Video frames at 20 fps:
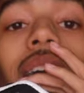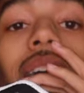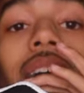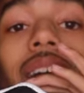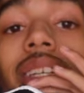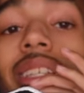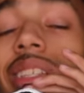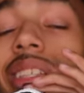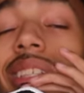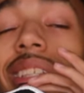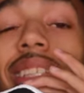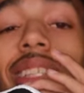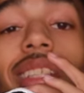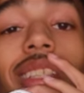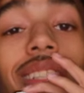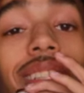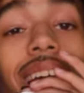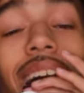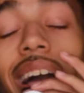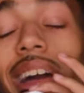I used to
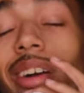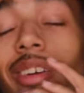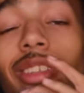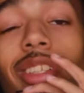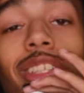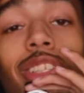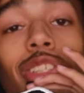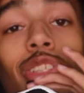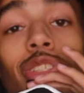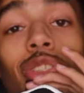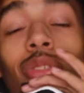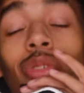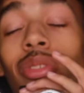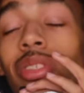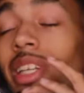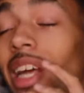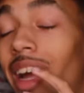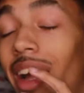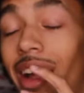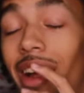style this shoe
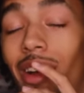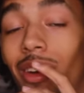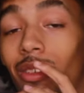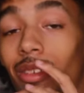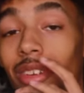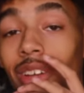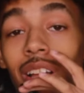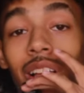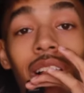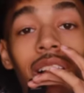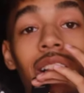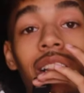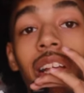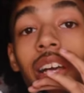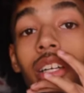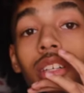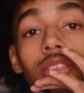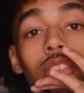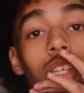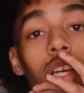down. Like, I'm